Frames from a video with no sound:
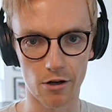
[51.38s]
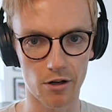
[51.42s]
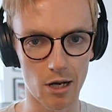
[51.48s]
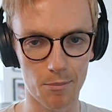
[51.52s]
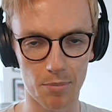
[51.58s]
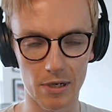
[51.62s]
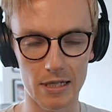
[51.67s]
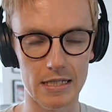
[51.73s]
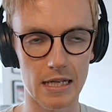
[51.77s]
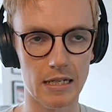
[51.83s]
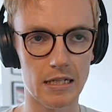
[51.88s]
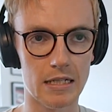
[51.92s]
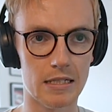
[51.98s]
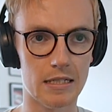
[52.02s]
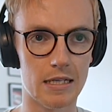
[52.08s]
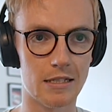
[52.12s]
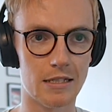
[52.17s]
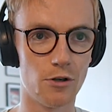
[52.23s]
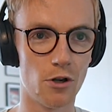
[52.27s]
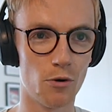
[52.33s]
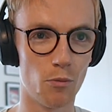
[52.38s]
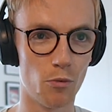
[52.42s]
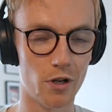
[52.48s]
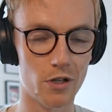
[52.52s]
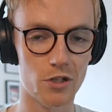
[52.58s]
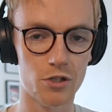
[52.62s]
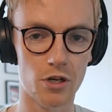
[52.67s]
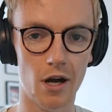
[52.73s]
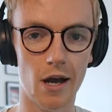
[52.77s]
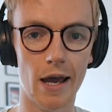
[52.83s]
couple of sentences. You don't want
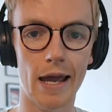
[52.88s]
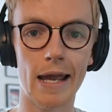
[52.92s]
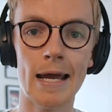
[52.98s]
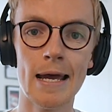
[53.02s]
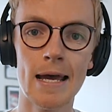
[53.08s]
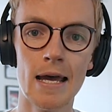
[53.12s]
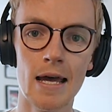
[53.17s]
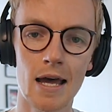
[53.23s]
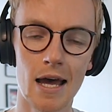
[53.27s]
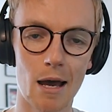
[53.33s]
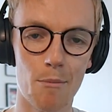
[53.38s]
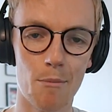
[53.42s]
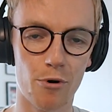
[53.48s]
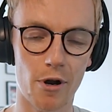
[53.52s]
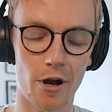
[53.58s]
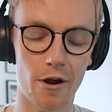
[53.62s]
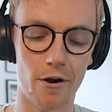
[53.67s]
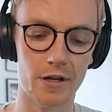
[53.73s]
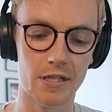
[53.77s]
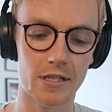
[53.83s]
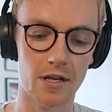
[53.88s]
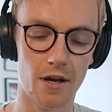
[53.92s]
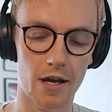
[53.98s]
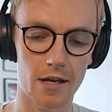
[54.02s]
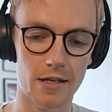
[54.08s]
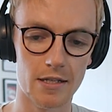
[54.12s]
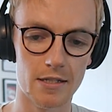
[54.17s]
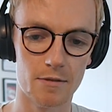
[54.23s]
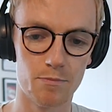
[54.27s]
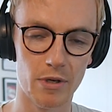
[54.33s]
to try and
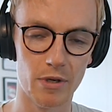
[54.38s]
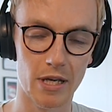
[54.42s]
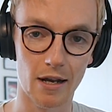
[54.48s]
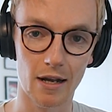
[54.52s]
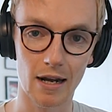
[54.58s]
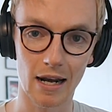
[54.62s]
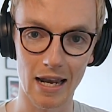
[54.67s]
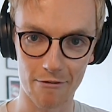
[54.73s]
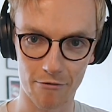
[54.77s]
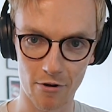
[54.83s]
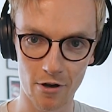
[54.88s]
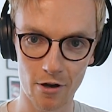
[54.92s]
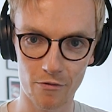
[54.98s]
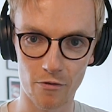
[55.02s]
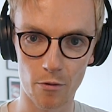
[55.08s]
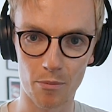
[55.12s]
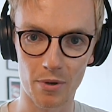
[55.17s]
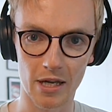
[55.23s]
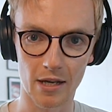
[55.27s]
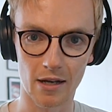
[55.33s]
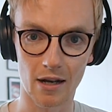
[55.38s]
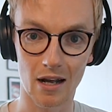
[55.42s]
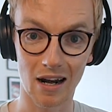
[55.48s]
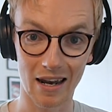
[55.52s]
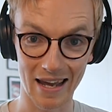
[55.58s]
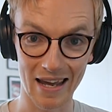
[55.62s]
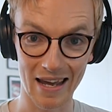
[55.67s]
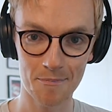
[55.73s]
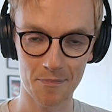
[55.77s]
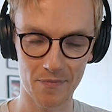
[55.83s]
prioritize being clever over being
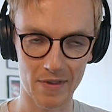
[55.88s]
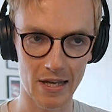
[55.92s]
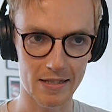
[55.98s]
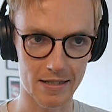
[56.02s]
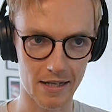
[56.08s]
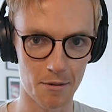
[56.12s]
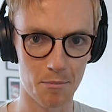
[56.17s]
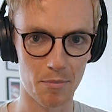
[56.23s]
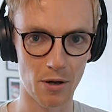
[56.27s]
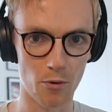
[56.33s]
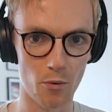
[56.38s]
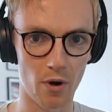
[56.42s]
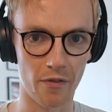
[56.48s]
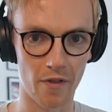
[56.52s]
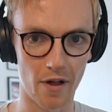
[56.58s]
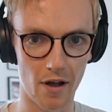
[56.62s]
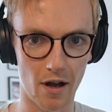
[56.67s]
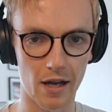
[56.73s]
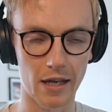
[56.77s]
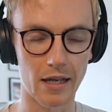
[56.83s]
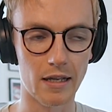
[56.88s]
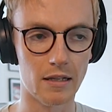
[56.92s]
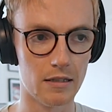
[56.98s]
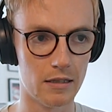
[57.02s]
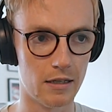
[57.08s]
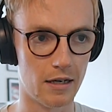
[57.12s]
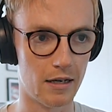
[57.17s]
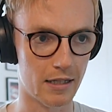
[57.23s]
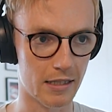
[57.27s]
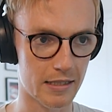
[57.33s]
clear. And that's like a big one that
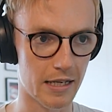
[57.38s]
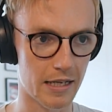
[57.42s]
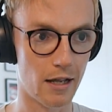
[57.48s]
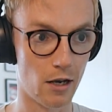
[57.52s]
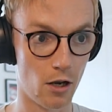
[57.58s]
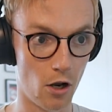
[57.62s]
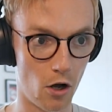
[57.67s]
I say a